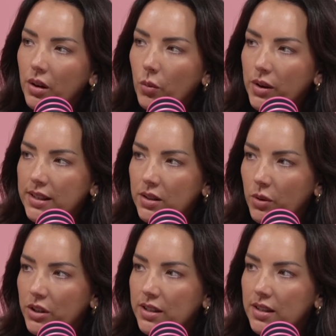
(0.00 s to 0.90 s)
What does
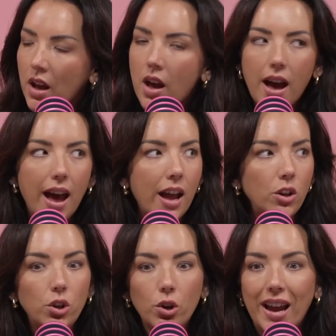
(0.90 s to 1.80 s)
and
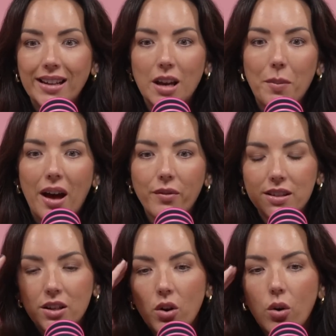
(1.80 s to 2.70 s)
you end up having
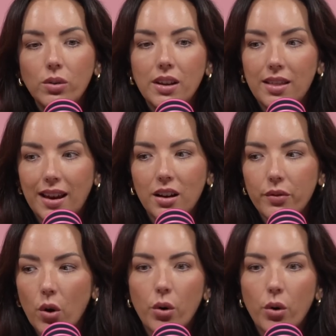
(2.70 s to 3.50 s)
to not only think of all